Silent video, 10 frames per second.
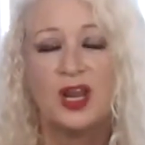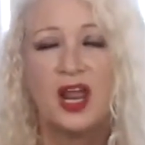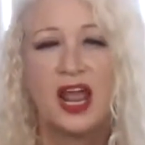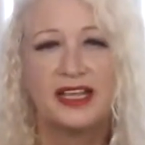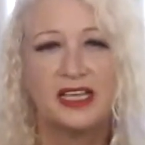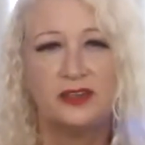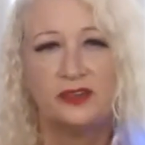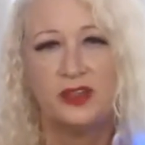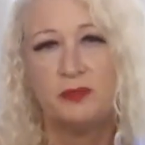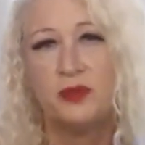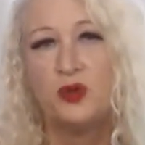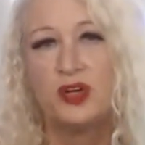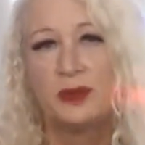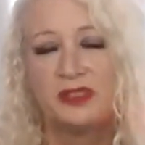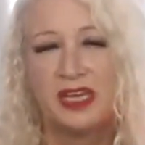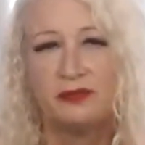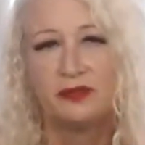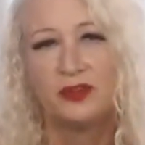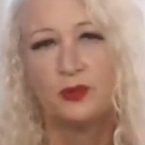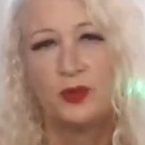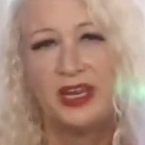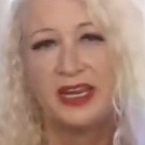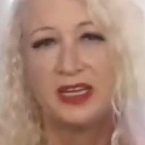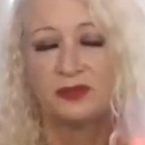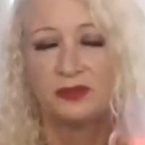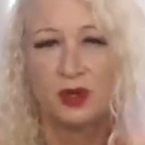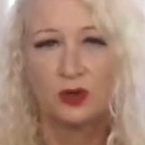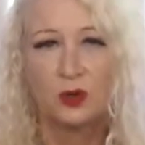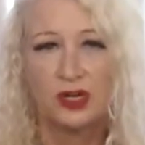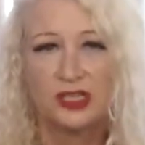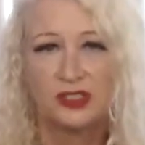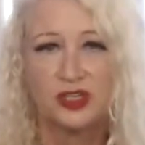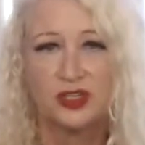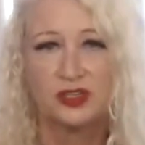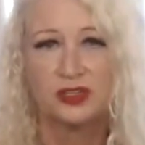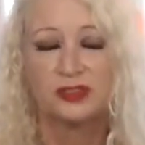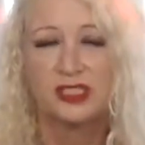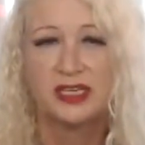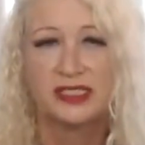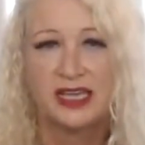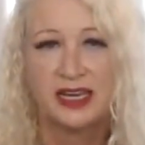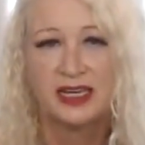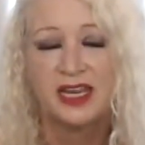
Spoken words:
I give the mood update for the week according to your sun sign.